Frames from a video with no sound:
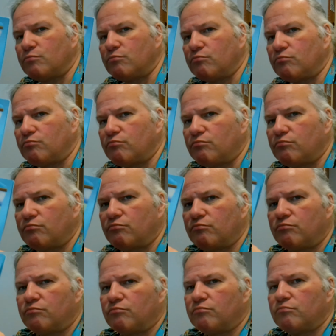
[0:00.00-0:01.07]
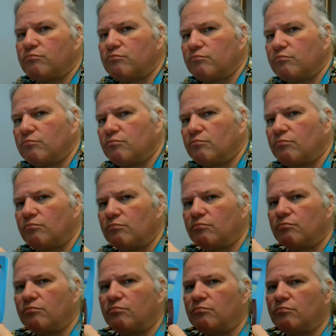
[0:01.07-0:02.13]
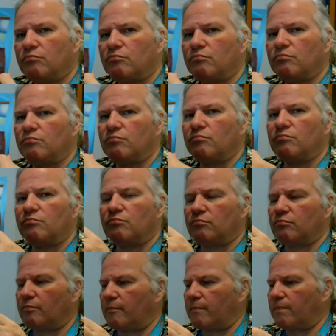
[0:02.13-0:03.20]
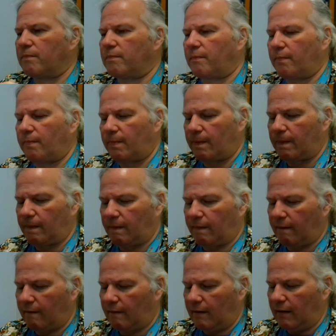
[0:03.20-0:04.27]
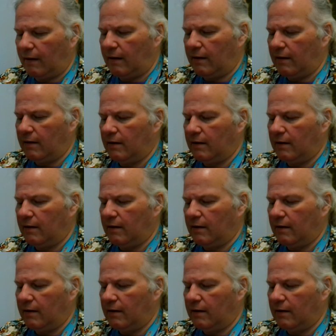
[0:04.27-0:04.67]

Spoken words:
Nothing is said.